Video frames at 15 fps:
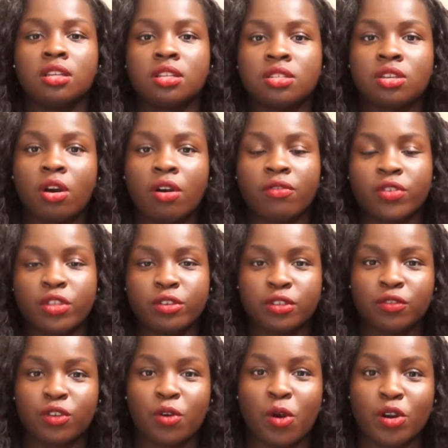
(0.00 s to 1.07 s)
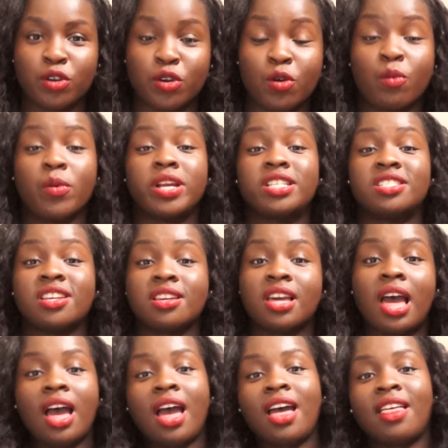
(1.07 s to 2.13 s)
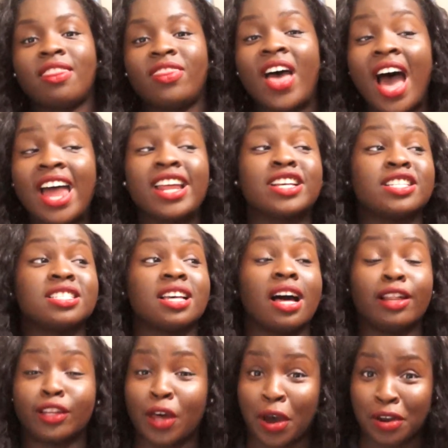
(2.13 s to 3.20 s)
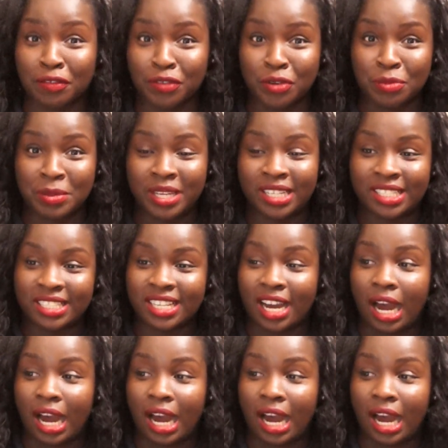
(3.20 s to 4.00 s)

So for those of you who are new, which that is a lot of you because